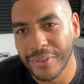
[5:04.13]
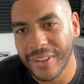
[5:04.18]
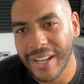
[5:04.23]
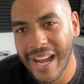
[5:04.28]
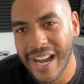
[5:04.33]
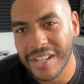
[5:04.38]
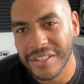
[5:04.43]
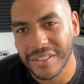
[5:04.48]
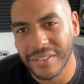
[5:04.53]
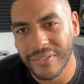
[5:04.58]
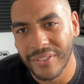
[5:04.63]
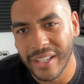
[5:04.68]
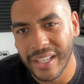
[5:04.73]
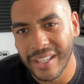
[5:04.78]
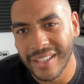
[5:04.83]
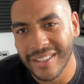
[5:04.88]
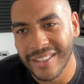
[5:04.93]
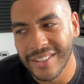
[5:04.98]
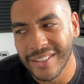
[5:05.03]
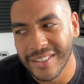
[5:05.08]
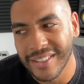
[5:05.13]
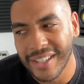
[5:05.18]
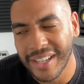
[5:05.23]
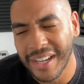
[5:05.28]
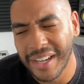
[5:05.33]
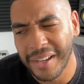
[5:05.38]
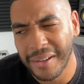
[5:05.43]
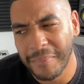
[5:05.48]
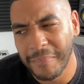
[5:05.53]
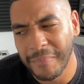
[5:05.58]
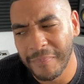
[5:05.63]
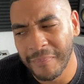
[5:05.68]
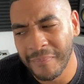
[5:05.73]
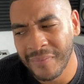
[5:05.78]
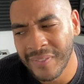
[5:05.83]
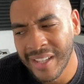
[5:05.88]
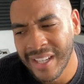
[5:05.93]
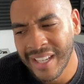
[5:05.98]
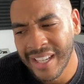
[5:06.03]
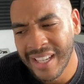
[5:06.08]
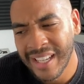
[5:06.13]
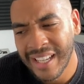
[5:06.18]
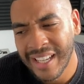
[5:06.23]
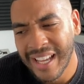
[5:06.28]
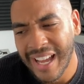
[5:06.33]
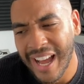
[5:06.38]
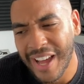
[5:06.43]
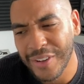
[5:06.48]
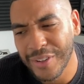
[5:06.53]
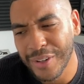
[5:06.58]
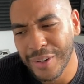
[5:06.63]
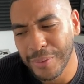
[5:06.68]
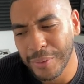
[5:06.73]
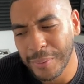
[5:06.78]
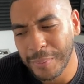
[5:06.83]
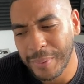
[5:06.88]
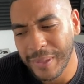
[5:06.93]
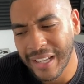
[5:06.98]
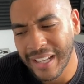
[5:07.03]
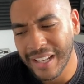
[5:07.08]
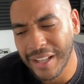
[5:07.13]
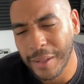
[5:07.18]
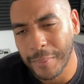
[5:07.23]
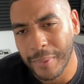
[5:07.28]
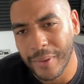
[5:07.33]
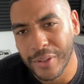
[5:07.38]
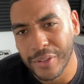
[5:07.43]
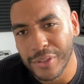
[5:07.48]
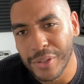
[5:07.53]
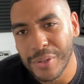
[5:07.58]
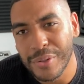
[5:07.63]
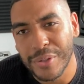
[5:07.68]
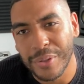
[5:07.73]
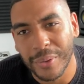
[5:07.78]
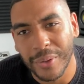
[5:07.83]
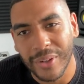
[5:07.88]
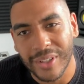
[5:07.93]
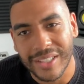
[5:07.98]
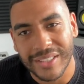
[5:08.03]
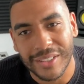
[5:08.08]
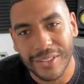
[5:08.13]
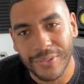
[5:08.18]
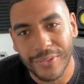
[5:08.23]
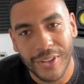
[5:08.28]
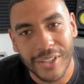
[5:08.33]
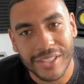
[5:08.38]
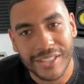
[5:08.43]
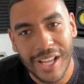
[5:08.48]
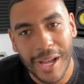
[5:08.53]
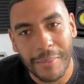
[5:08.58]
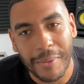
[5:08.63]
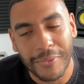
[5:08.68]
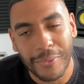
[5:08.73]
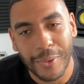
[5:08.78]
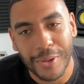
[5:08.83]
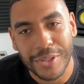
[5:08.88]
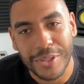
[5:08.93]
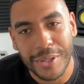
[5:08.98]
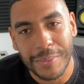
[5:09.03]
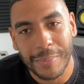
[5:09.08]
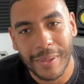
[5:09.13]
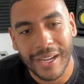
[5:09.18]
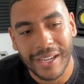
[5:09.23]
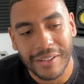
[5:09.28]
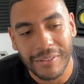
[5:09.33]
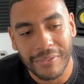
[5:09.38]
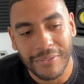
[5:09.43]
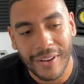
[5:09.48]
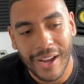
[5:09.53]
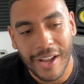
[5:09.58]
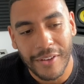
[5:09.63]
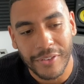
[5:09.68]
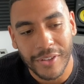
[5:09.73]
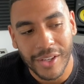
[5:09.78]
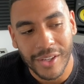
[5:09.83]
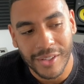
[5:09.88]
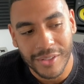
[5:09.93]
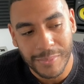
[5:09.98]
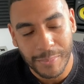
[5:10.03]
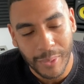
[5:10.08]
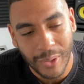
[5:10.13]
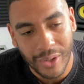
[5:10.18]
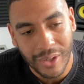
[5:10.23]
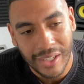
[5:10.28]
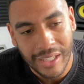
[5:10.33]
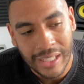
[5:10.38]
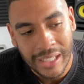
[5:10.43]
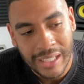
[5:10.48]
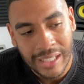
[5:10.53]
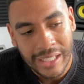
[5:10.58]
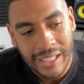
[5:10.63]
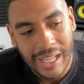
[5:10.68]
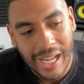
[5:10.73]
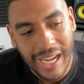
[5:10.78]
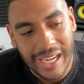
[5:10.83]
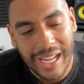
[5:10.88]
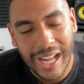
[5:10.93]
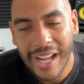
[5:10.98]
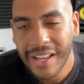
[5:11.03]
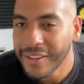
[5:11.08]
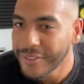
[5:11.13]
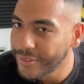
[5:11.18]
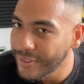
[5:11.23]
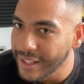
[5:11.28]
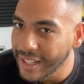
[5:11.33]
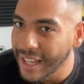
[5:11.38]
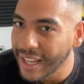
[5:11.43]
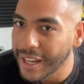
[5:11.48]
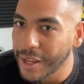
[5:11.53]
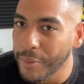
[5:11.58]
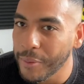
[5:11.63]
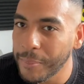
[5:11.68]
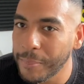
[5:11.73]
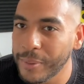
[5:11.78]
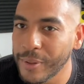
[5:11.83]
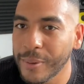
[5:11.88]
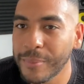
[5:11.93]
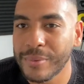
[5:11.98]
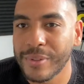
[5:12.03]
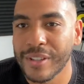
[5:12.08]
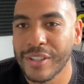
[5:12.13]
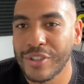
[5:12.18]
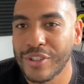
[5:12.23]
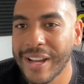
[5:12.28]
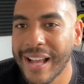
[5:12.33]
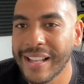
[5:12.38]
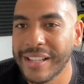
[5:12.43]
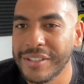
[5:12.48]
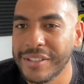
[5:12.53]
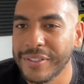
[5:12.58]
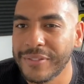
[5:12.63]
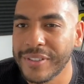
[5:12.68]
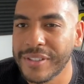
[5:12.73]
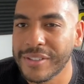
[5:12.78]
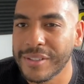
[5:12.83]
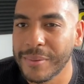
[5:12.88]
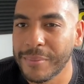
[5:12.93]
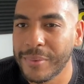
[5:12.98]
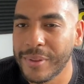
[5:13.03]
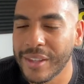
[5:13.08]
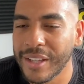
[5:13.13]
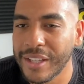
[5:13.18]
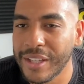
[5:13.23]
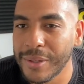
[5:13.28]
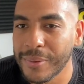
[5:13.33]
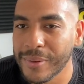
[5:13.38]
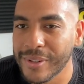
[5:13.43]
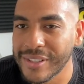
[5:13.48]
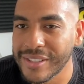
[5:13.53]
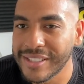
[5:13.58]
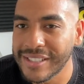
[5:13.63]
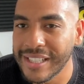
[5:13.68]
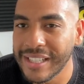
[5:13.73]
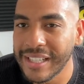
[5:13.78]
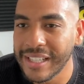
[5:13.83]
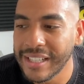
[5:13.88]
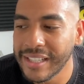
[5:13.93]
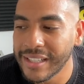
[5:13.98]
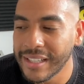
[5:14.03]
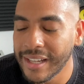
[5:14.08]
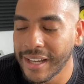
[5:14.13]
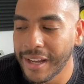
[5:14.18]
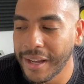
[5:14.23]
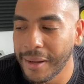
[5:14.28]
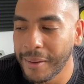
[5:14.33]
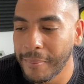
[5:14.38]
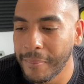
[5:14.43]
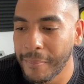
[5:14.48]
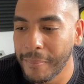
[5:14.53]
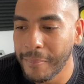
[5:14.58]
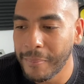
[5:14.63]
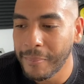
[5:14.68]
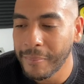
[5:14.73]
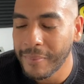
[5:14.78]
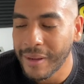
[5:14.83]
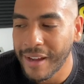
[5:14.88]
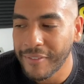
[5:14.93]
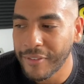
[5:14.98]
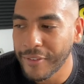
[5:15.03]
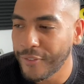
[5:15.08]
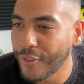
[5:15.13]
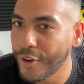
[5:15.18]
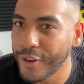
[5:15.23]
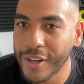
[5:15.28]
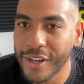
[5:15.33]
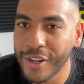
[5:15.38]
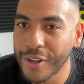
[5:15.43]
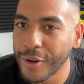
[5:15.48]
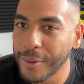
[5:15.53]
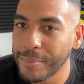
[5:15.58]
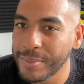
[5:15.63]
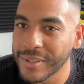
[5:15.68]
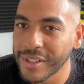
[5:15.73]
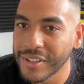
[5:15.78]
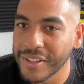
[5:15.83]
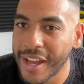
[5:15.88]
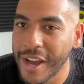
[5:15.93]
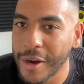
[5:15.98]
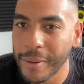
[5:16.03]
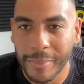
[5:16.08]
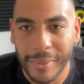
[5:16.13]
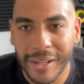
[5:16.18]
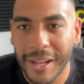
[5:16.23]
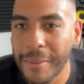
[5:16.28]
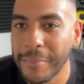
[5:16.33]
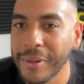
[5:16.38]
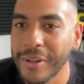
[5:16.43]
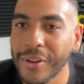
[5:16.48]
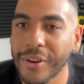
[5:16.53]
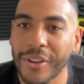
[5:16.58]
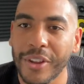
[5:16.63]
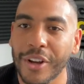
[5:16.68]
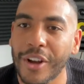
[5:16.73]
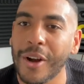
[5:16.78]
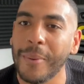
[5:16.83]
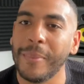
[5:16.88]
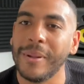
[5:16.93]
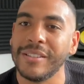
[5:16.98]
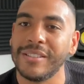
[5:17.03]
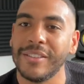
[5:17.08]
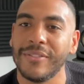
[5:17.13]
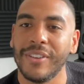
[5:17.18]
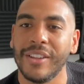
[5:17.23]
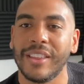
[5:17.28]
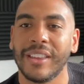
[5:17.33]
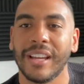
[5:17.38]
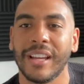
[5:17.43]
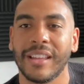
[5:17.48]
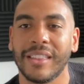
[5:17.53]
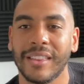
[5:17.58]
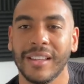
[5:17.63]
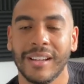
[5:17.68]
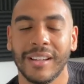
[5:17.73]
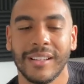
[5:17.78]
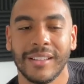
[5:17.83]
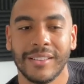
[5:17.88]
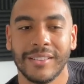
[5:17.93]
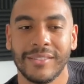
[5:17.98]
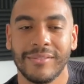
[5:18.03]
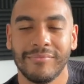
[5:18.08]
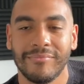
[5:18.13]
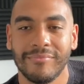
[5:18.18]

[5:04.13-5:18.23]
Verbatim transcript: a reaction video. Um, I know it would be a little bit unusual because it's the first time I've watched it back in five years, but I kind of feel like I would be up to the challenge if it's something that you want to see. Um, I've avoided it up till now, but let me know in the comments if you think that